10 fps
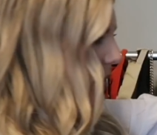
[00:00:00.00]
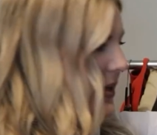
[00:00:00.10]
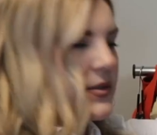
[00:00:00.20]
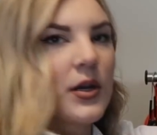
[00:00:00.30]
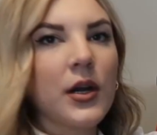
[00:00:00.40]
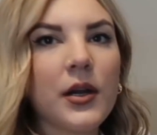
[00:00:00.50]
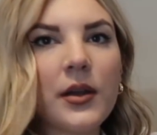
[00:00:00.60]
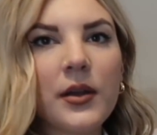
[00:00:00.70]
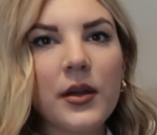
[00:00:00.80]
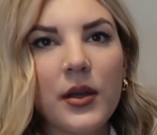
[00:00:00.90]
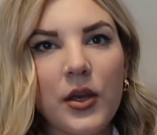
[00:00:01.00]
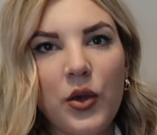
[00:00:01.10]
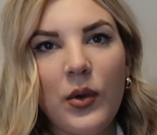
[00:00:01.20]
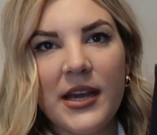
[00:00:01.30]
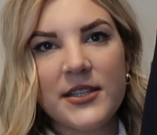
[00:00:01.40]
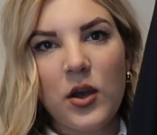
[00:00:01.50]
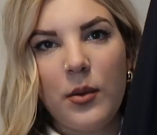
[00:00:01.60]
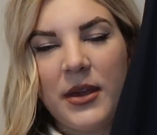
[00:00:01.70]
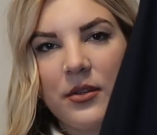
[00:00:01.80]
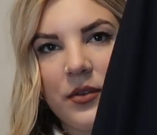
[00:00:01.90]
blazer. You guys
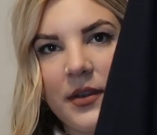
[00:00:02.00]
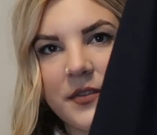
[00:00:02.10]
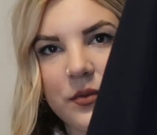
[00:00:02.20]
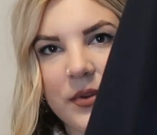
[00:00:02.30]
saw me thrift